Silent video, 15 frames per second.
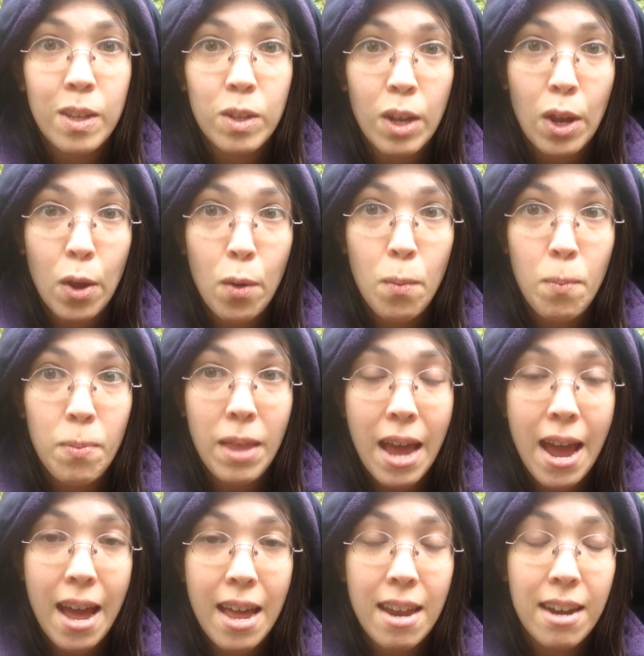So I hope
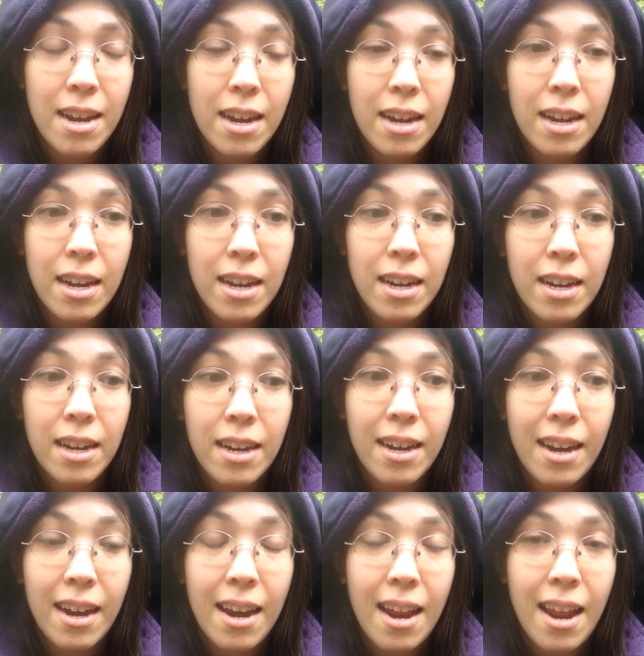that
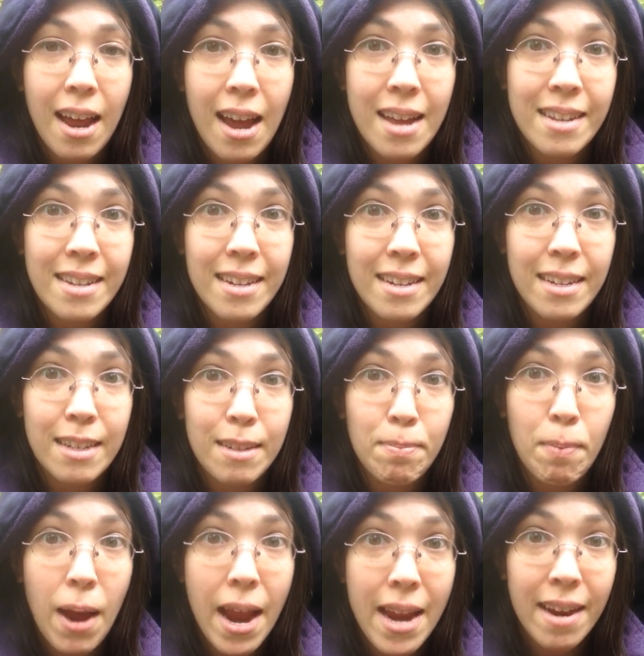has
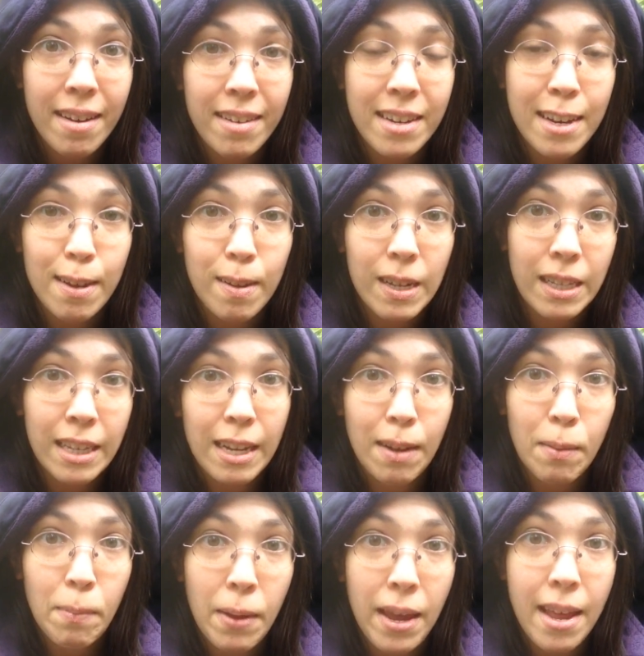inspired you a
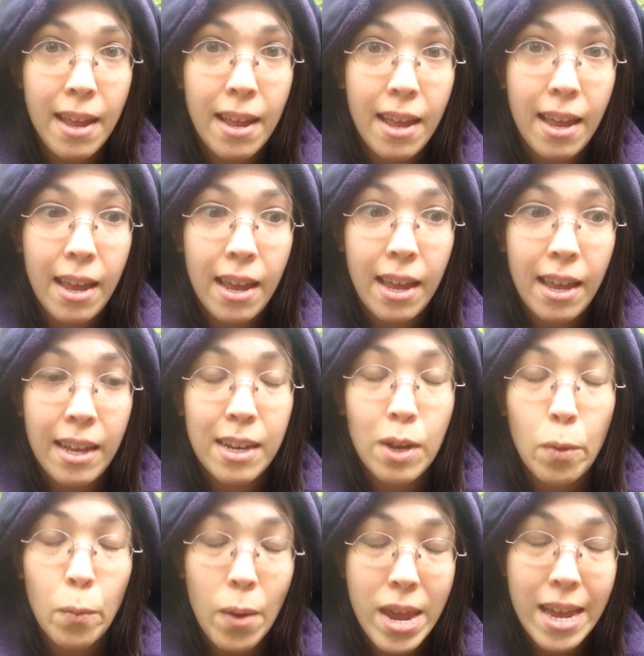little bit
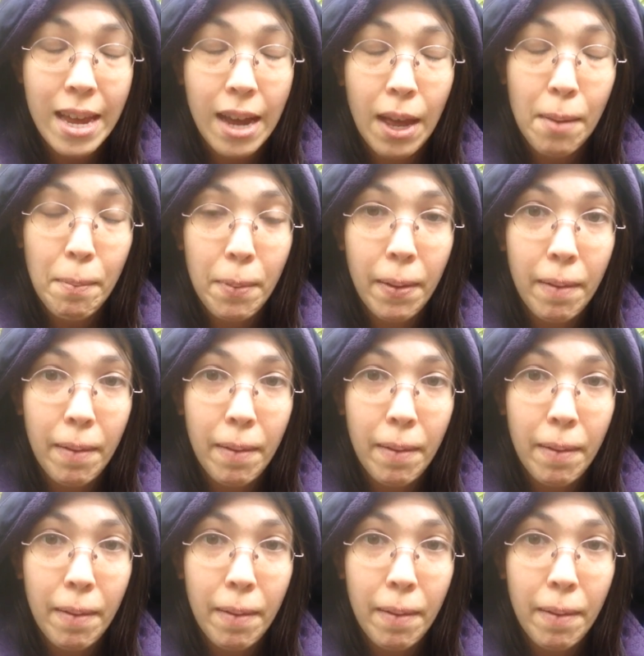to wake up,